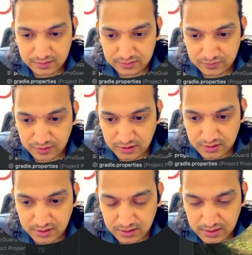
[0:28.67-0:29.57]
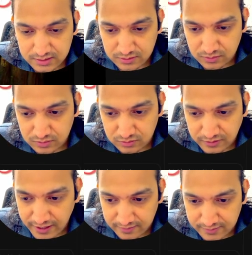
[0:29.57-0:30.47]
So first thing, let's go to
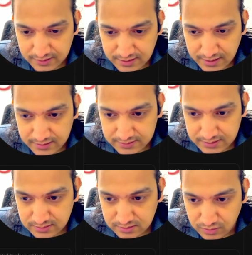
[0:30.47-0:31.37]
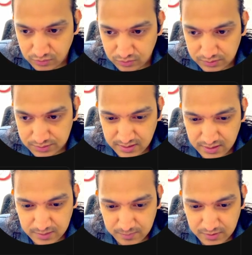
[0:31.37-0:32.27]
Firebase and change the rules
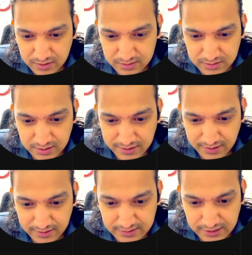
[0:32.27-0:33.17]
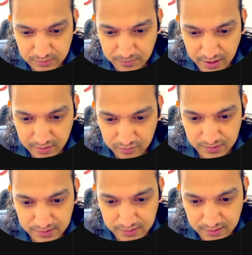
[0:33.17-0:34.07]
because the date is expired
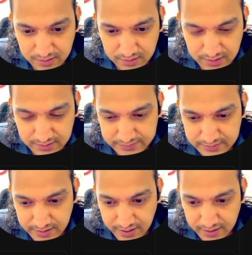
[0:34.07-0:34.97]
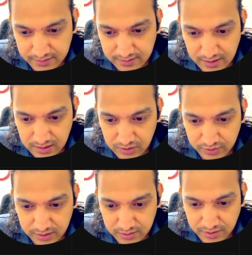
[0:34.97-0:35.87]
over here. Let's write allow
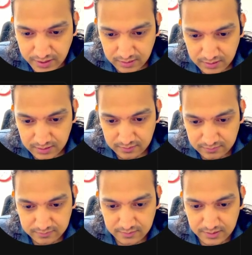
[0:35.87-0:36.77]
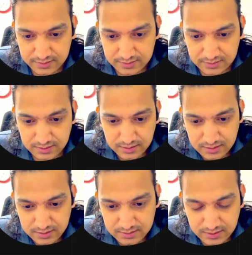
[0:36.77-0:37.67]
read write if. Let's
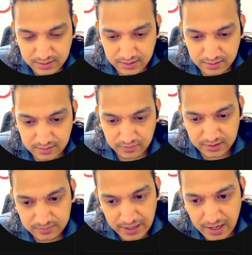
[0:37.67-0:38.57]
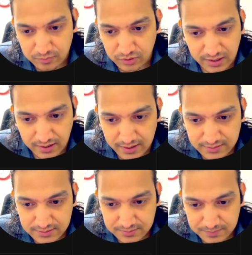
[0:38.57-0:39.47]
increase the date, otherwise my app will crash.